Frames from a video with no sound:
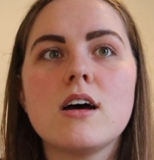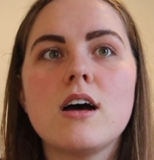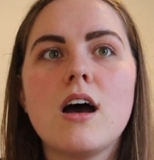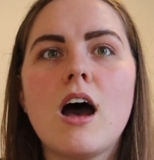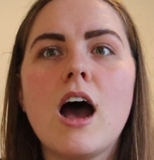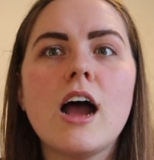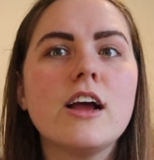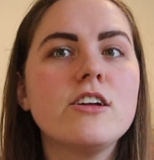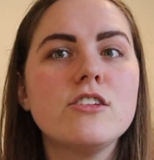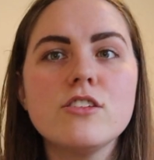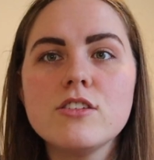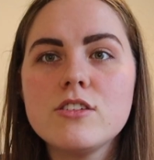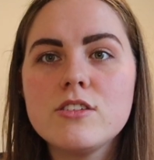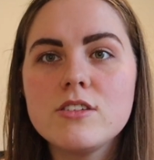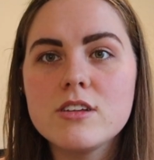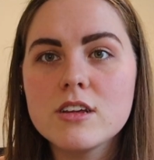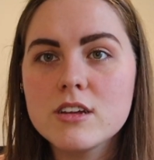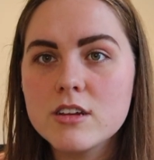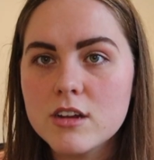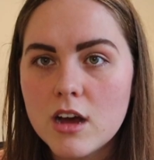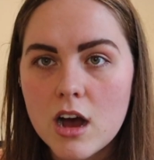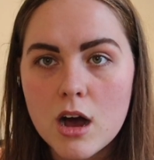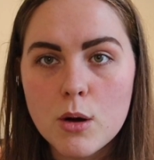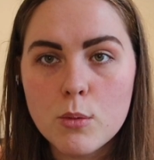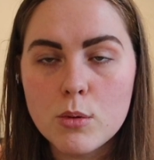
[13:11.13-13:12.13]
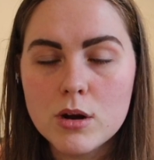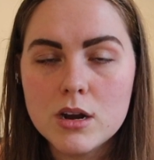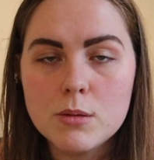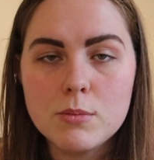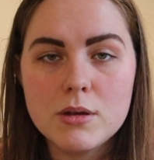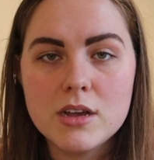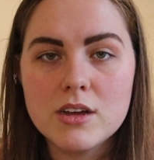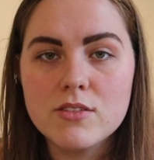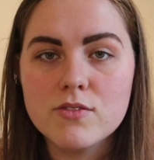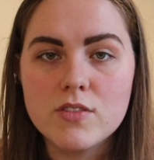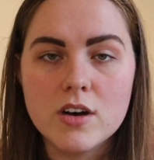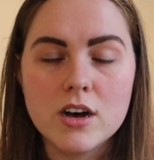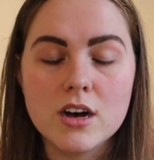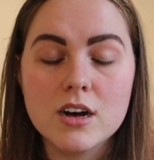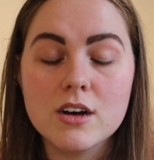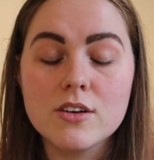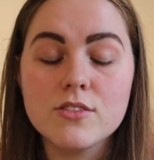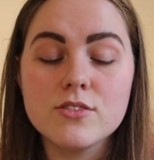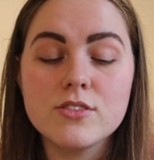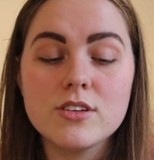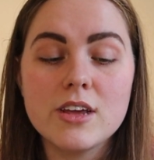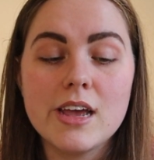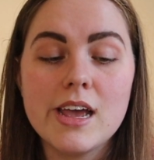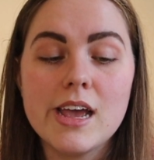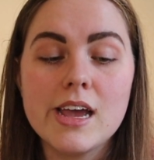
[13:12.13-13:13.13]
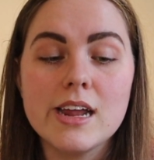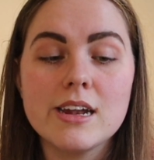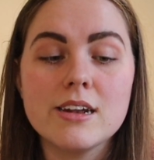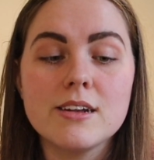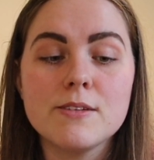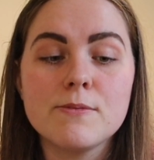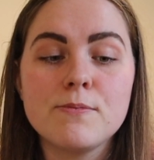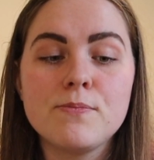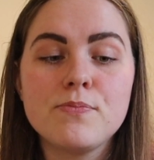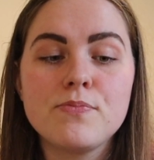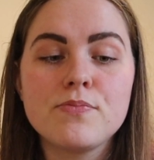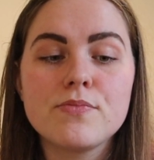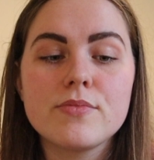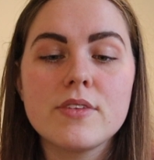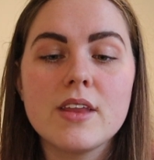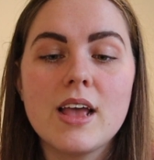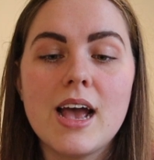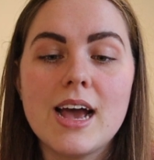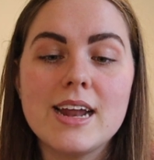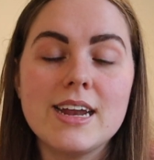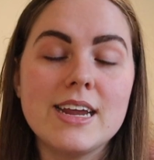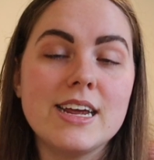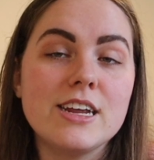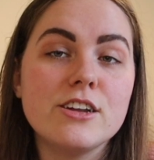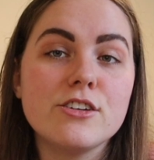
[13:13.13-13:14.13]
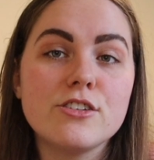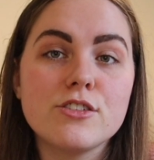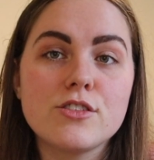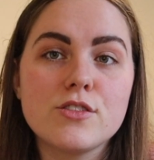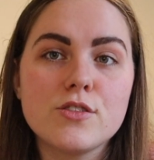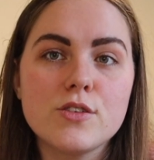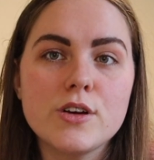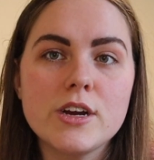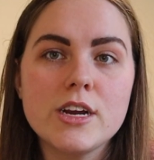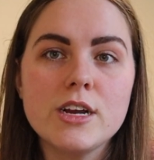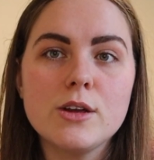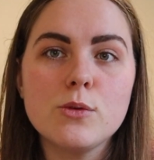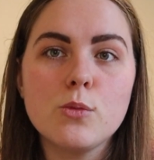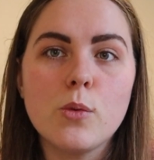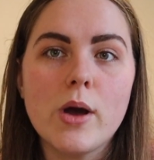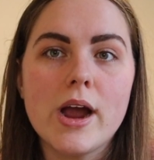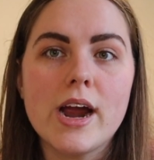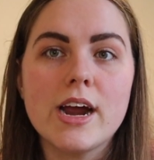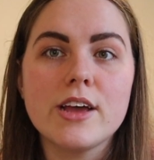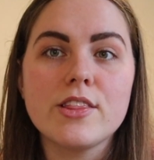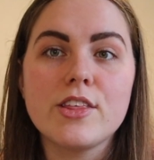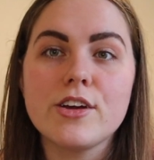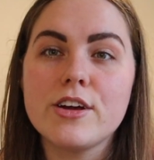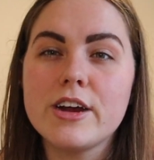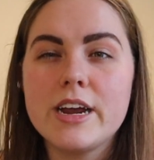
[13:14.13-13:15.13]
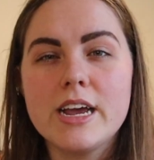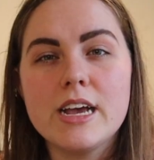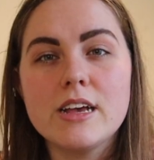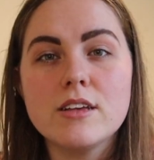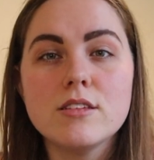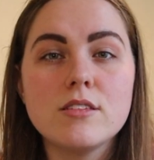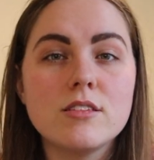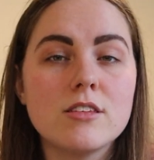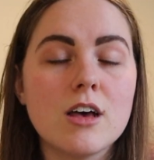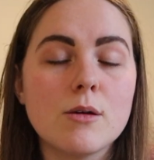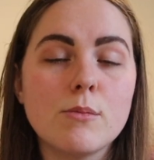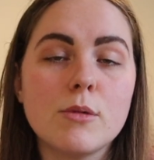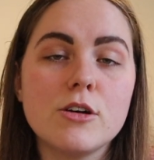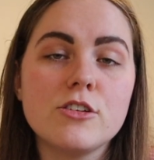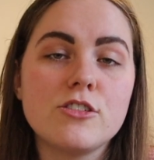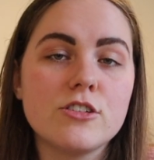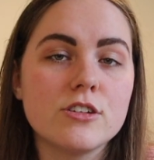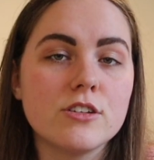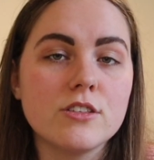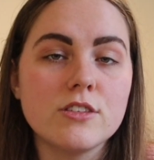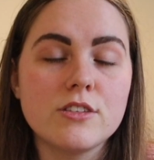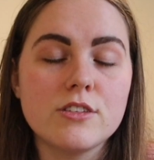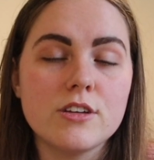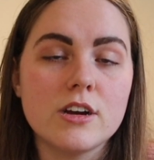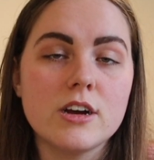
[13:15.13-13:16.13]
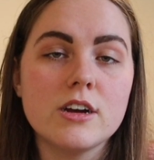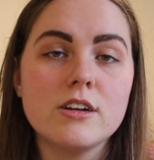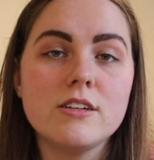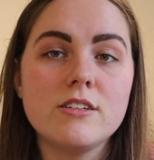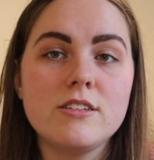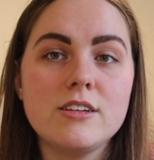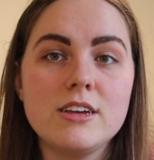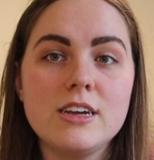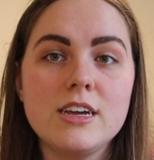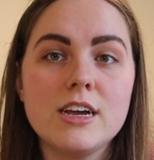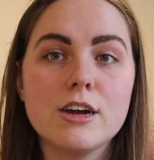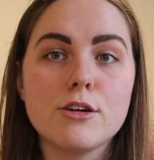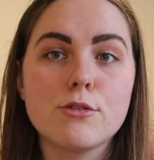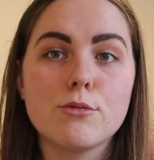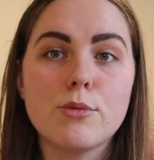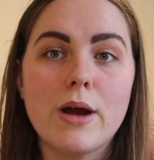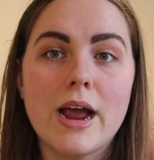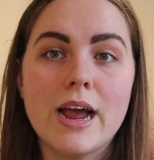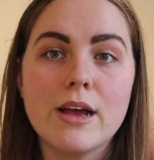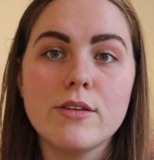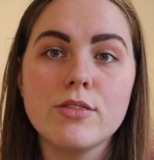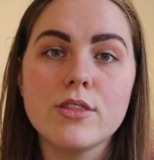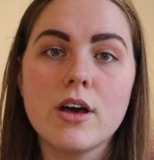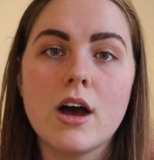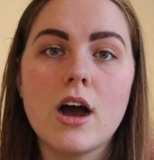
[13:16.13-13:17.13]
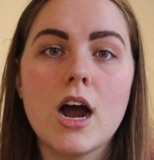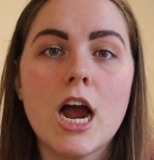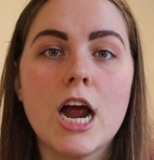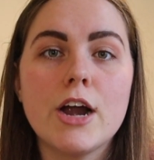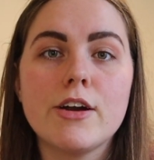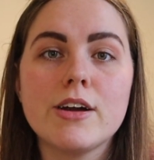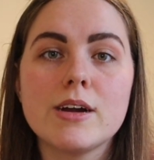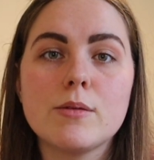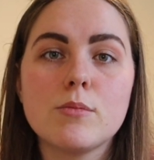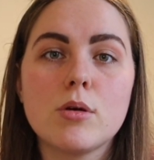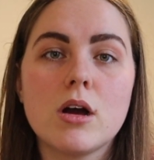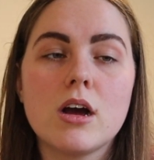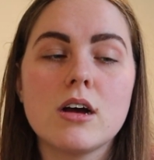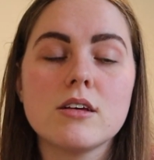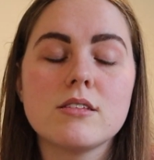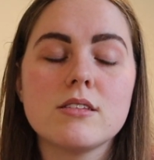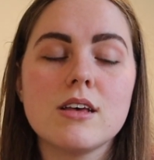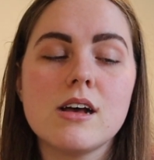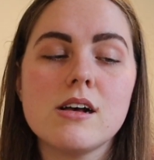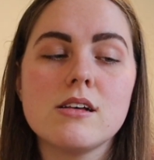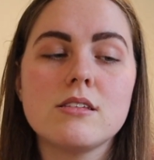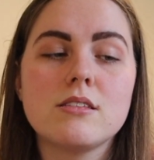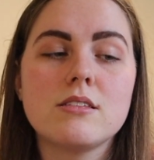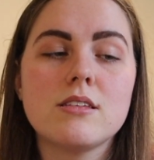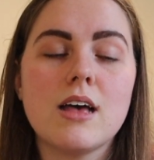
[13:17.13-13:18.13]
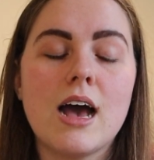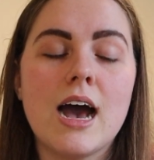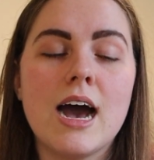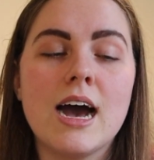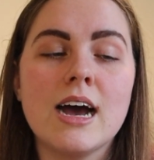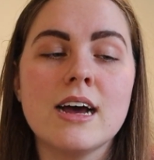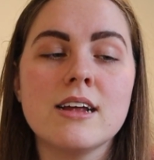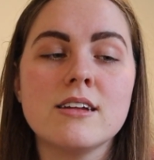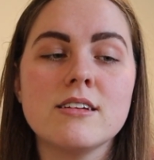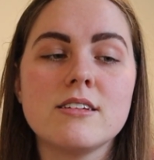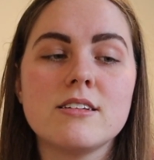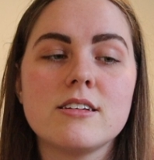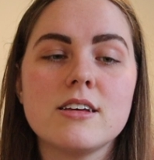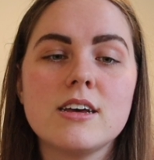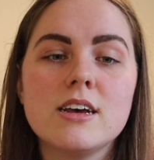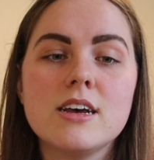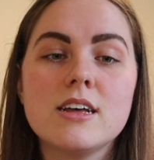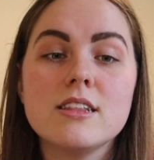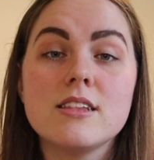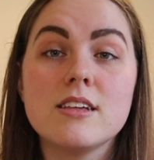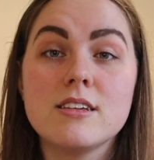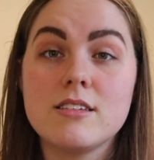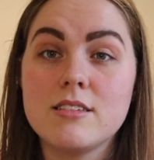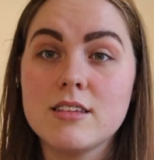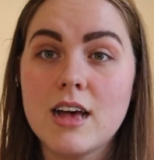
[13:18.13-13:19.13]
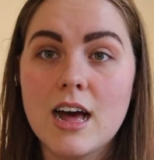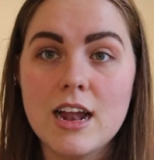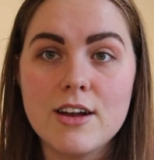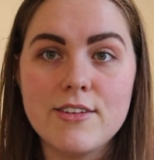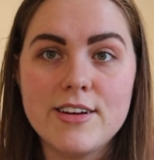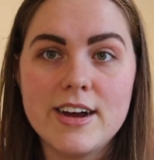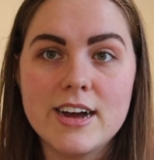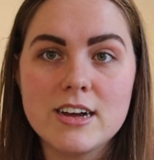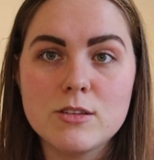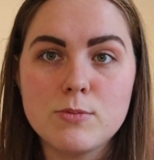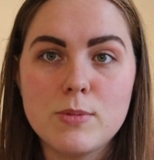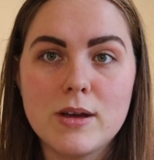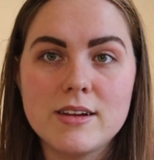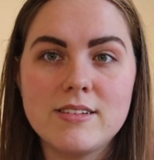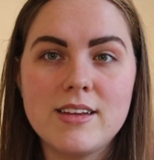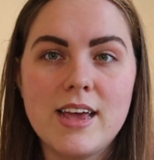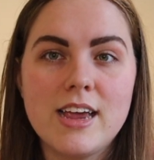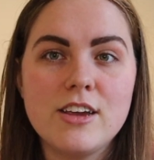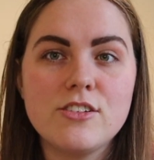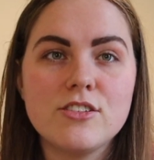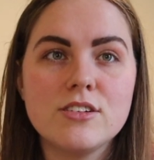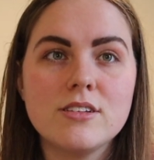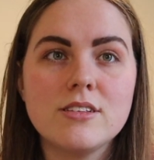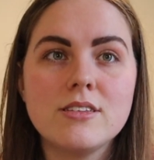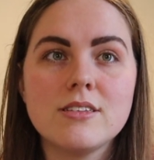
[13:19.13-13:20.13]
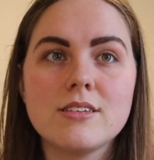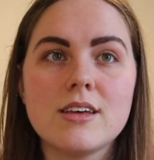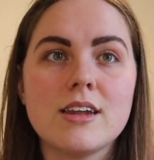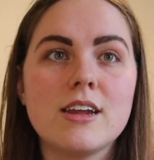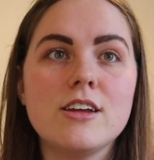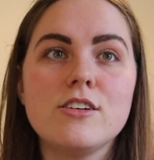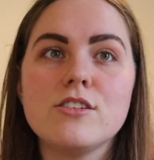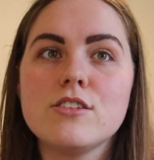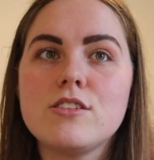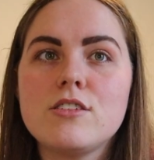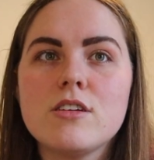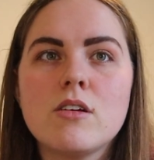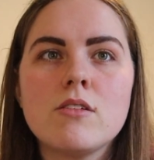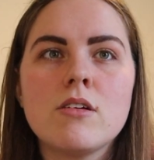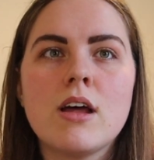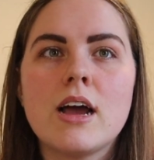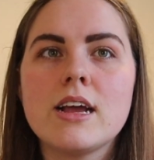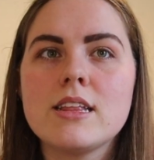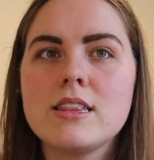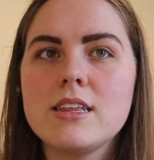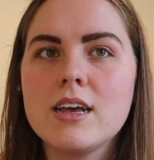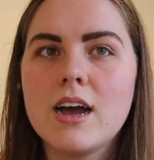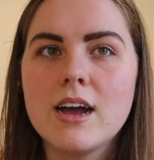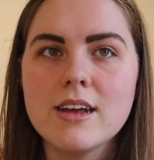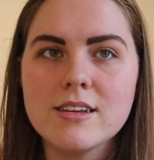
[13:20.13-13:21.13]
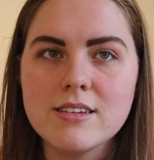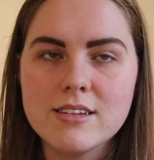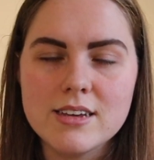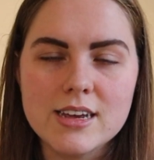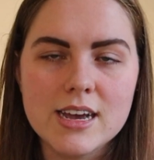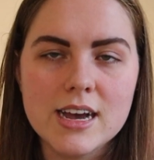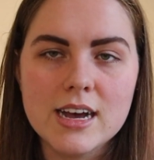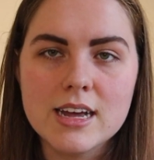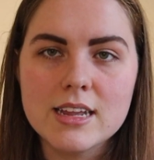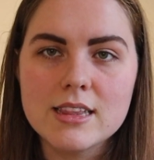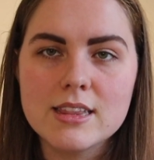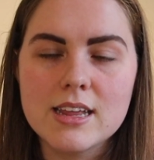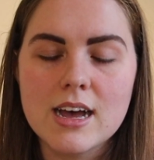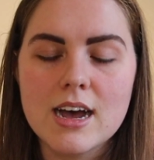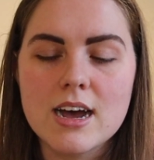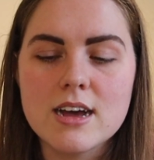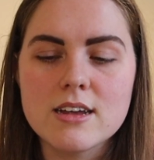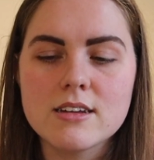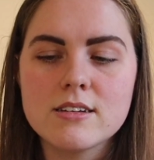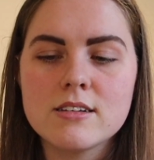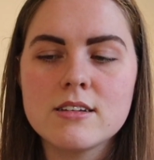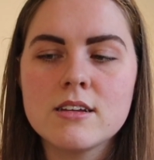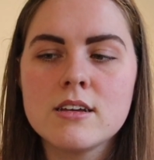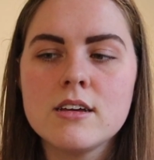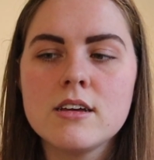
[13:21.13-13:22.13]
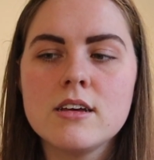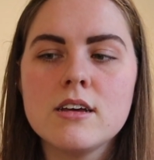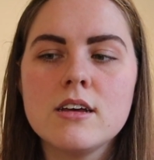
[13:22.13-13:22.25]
I just did not want to be involved in an industry where there is so much uncertainty around the hiring process and the salary expectations, and I just don't like the idea that